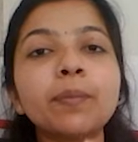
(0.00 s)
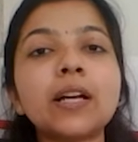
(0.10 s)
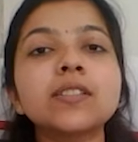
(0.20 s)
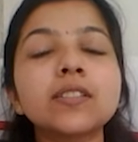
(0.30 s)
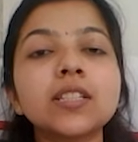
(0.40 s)

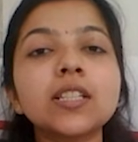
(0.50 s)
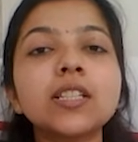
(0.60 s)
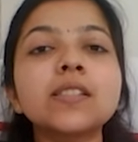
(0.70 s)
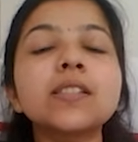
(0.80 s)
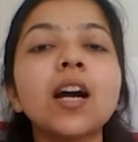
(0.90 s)

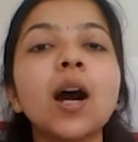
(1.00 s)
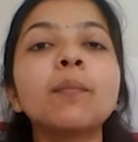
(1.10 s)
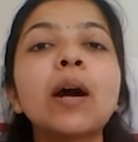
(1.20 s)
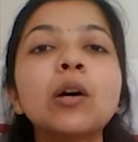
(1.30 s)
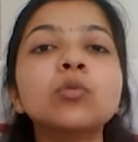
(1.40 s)
capacity is the
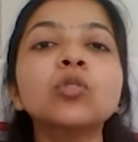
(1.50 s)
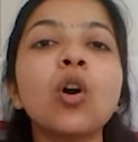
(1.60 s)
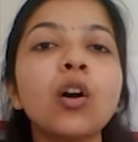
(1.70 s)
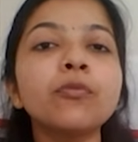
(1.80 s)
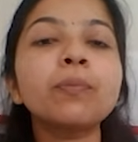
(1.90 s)
amount
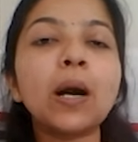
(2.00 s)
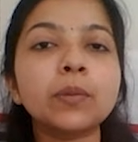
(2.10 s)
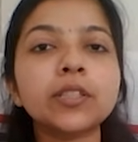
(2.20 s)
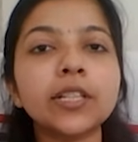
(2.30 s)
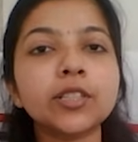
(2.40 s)
of
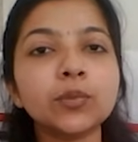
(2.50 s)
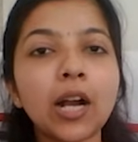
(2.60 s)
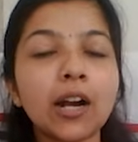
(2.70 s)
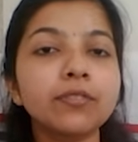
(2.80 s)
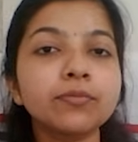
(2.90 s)
power that you
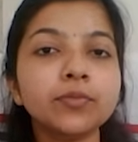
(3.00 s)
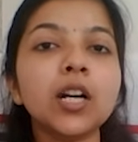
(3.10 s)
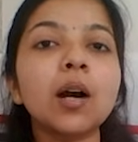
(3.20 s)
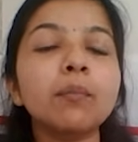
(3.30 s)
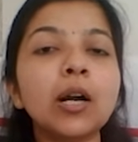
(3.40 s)
have,
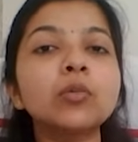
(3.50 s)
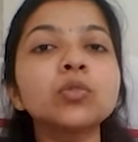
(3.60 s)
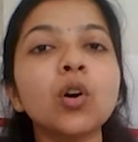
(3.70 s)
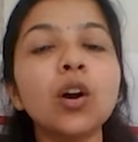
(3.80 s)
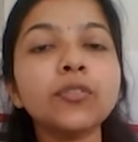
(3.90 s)
the
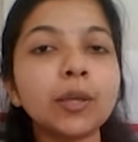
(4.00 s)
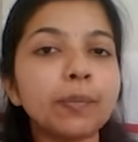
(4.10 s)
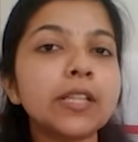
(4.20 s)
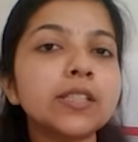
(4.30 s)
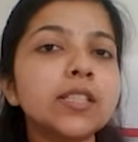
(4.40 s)
amount of
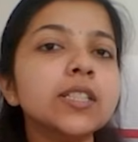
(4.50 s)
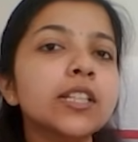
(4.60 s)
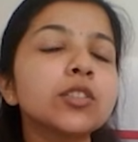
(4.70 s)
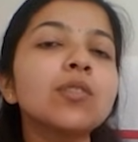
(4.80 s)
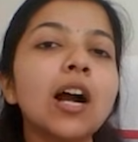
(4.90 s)
capacity
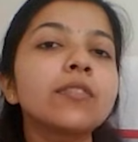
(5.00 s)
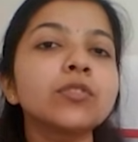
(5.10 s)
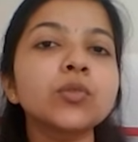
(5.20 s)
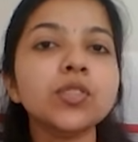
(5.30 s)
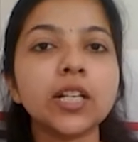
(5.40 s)
that you
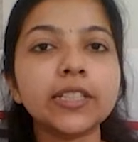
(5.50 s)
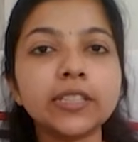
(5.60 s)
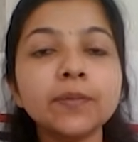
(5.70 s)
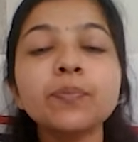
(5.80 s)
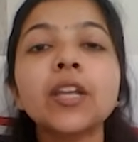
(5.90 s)
have to
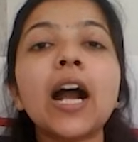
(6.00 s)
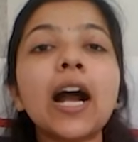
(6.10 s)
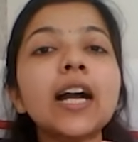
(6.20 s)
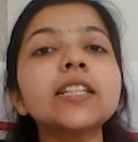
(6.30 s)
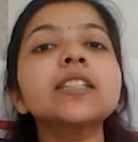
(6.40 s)
study,
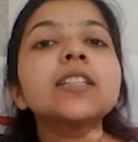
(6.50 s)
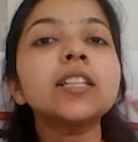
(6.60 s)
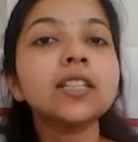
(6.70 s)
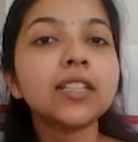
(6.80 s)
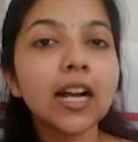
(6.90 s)
and
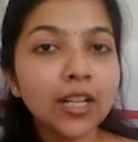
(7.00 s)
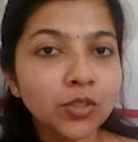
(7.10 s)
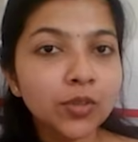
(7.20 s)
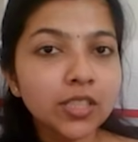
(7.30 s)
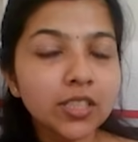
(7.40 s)
the
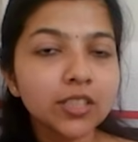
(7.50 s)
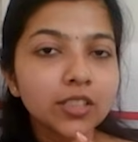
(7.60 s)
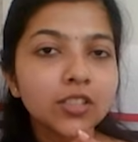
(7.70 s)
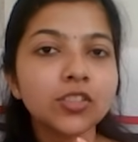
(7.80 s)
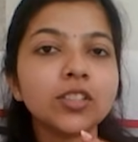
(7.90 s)
actual
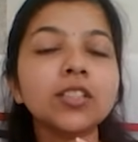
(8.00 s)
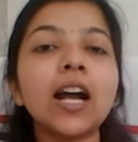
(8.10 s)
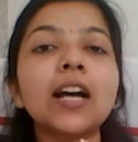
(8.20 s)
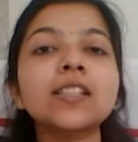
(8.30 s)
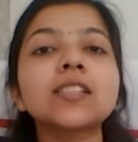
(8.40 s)
generation
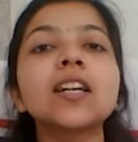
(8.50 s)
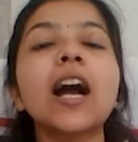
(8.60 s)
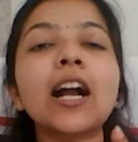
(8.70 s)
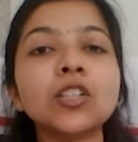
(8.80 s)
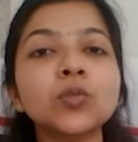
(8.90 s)
as the
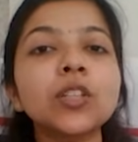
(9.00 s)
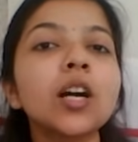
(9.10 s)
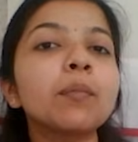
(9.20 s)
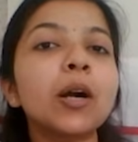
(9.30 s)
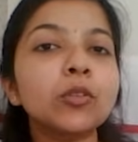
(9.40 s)
actual
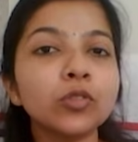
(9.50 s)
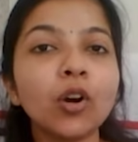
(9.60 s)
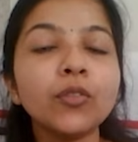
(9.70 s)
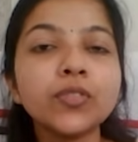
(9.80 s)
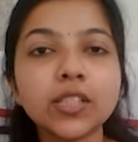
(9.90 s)
amount
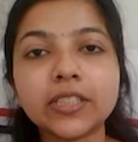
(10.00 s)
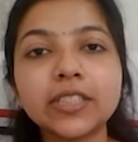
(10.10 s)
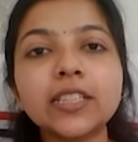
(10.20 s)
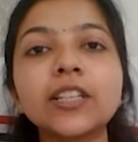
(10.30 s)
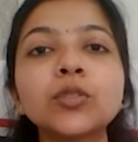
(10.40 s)
of
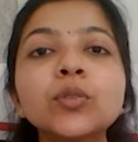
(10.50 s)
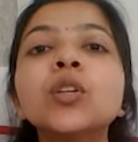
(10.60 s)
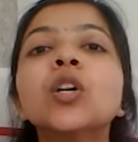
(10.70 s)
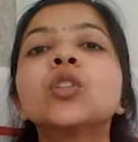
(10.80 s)
study that you